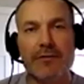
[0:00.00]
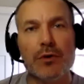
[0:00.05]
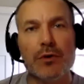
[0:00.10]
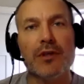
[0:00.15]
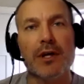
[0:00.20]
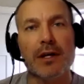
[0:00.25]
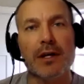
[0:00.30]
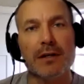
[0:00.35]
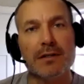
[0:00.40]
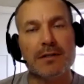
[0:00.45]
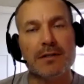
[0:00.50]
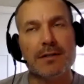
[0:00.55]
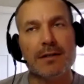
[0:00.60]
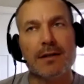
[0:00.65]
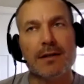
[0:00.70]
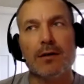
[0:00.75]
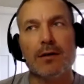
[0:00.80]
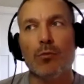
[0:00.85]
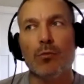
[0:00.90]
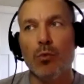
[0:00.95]
things.
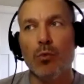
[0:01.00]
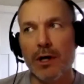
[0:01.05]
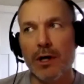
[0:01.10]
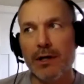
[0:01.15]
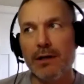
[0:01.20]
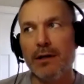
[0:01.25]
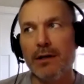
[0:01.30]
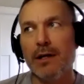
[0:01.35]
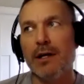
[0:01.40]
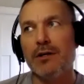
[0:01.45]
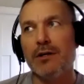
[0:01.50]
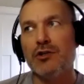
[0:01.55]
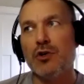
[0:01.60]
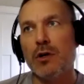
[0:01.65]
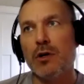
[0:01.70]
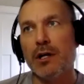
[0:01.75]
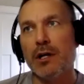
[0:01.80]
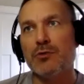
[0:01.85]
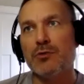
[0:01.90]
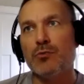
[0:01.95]
One, it
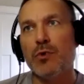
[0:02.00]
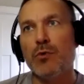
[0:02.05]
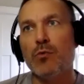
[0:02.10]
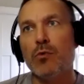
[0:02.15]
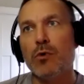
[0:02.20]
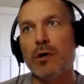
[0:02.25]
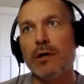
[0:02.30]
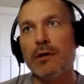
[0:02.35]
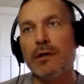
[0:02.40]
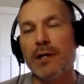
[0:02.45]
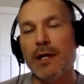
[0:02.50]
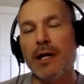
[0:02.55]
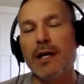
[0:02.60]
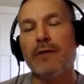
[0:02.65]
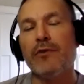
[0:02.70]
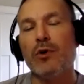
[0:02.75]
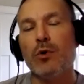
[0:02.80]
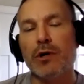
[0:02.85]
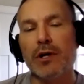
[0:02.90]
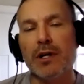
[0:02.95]
taught us not
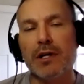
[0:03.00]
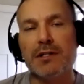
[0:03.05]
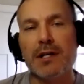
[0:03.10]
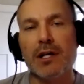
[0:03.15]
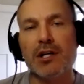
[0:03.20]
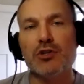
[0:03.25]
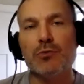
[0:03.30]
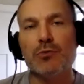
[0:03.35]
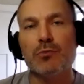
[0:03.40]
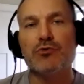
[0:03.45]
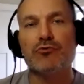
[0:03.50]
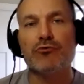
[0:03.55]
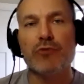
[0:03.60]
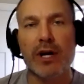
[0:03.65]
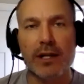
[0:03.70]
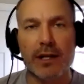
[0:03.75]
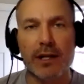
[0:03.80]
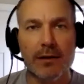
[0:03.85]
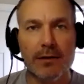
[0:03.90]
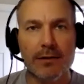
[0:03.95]
every organization was
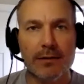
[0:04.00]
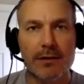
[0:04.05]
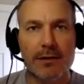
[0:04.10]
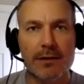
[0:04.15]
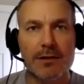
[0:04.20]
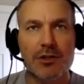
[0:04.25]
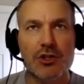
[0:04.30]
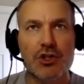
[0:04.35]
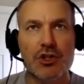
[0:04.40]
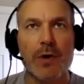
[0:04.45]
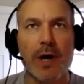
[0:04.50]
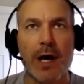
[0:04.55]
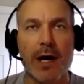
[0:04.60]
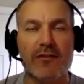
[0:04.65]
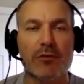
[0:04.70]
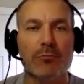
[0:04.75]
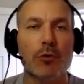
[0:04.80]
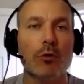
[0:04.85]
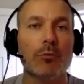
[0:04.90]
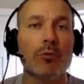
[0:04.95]
ready to have
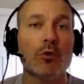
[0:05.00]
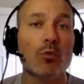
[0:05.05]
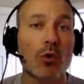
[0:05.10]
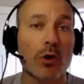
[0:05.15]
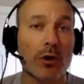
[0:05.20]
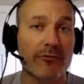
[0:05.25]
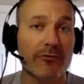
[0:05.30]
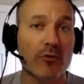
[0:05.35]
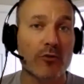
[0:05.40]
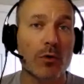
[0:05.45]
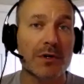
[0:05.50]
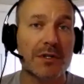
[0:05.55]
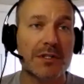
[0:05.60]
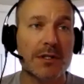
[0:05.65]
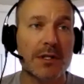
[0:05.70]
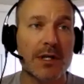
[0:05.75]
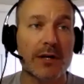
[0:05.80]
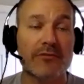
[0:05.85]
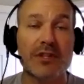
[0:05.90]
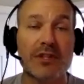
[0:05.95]
a mobile
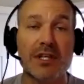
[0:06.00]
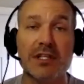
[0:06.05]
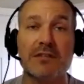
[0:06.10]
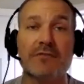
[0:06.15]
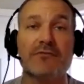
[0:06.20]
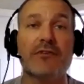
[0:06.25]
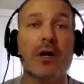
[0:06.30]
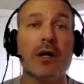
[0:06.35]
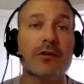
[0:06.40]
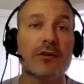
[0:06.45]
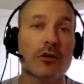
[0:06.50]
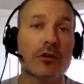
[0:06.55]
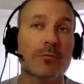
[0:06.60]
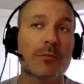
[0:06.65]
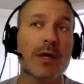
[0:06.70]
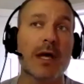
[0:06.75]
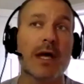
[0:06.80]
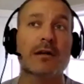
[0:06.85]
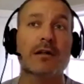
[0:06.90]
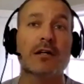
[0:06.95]
workforce of this volume
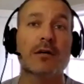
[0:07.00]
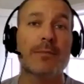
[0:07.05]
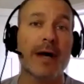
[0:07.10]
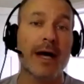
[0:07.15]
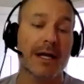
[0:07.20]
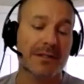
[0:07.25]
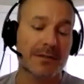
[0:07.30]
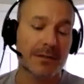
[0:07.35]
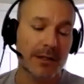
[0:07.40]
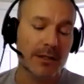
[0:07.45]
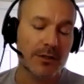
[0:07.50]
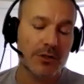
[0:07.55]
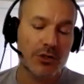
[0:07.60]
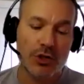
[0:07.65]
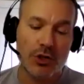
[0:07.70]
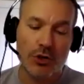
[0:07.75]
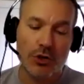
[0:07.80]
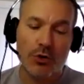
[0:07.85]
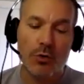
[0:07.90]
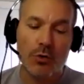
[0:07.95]
and capacity.
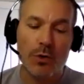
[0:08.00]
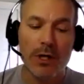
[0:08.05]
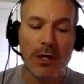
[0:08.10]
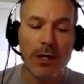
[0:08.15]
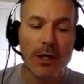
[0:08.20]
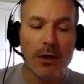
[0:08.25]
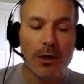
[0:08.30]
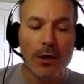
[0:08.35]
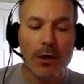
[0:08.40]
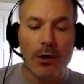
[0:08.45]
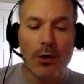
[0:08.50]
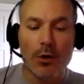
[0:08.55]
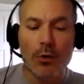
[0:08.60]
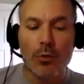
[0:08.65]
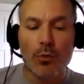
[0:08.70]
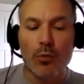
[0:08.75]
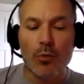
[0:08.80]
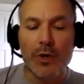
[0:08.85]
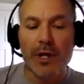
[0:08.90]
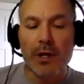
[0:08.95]
Two,
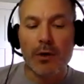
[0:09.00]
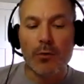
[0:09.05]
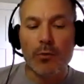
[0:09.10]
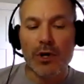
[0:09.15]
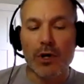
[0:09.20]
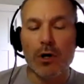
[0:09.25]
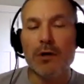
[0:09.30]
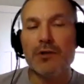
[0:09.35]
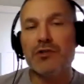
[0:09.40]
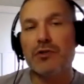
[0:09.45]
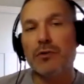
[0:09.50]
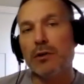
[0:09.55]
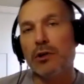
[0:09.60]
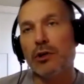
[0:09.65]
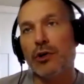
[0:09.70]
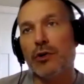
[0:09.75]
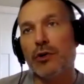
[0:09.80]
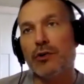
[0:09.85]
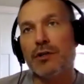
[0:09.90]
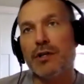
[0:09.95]
we also
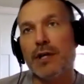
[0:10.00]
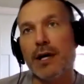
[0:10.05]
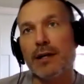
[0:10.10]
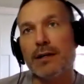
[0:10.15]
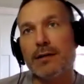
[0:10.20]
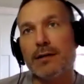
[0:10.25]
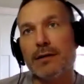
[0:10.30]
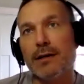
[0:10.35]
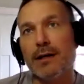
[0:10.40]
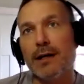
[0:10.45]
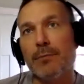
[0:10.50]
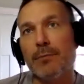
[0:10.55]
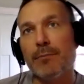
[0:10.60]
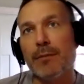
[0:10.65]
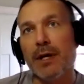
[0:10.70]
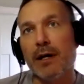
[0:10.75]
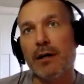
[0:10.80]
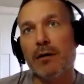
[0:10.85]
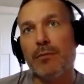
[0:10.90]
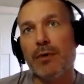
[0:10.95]
learned that
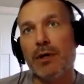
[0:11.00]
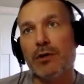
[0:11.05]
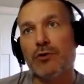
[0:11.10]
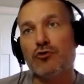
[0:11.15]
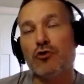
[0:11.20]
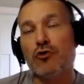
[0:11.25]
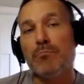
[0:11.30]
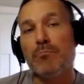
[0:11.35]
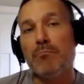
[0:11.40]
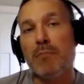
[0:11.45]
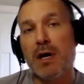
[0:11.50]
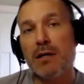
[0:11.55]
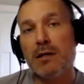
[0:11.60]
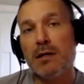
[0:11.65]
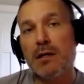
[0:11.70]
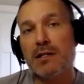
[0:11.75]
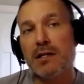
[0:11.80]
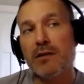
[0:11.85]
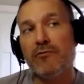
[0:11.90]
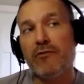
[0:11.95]
it can be a
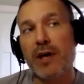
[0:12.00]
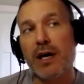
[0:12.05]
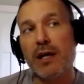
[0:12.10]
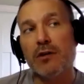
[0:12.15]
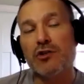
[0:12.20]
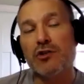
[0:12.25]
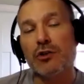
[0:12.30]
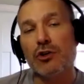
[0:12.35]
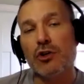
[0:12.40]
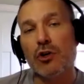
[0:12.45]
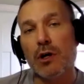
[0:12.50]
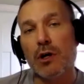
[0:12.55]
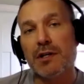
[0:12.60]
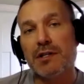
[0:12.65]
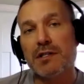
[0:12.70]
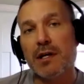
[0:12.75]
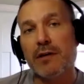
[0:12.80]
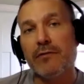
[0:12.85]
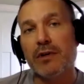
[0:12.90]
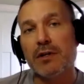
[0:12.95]
tremendous advantage and cost
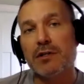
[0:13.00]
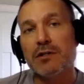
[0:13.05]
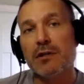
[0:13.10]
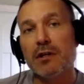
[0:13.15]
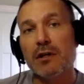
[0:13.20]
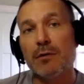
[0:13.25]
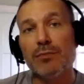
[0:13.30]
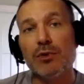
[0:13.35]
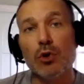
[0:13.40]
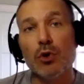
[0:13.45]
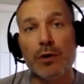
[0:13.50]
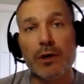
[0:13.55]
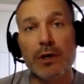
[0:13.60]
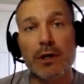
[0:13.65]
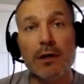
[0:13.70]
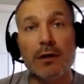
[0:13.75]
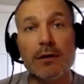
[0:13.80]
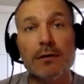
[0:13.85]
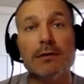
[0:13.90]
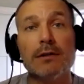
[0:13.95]
savings to the
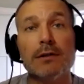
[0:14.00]
employee